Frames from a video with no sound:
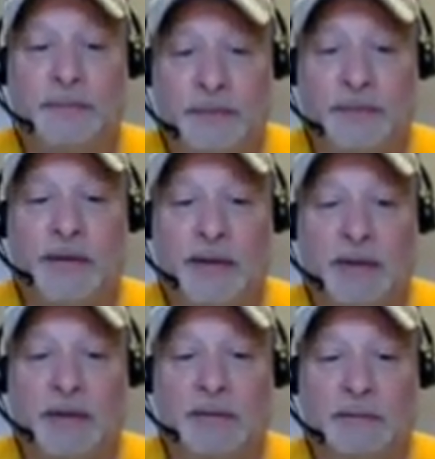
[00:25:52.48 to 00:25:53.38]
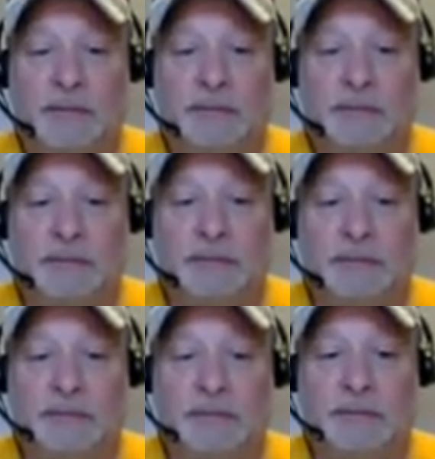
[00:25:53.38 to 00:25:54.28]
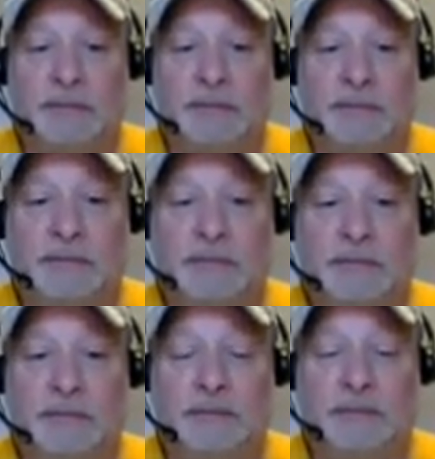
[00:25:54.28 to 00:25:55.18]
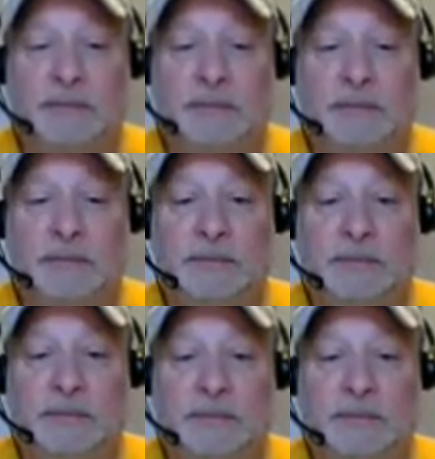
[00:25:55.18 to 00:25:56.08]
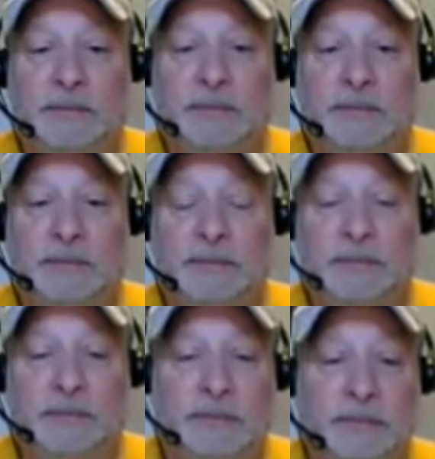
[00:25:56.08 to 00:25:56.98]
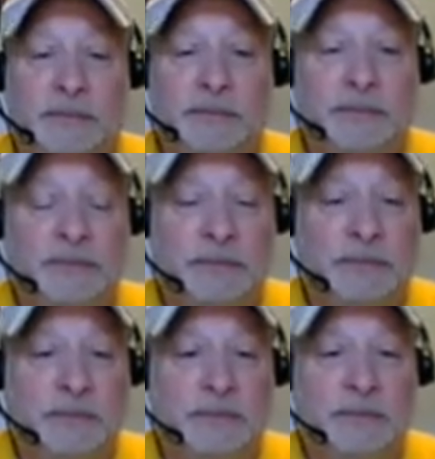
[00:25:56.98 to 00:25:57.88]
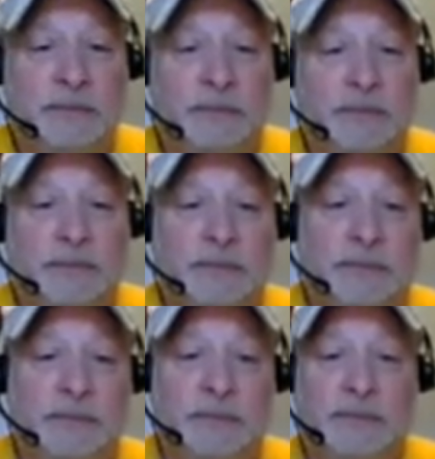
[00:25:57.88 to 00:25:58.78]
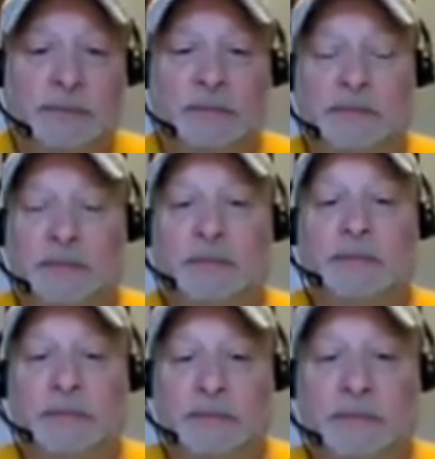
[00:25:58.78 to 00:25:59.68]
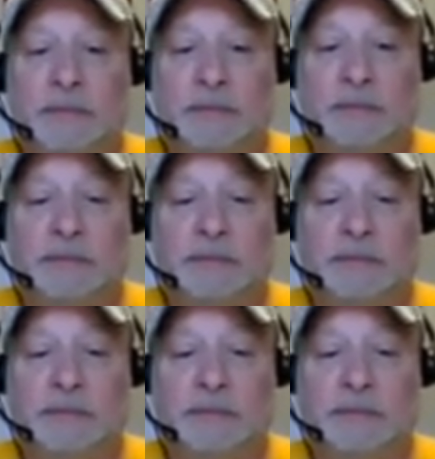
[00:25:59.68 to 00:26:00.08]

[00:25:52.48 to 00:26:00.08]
[no speech]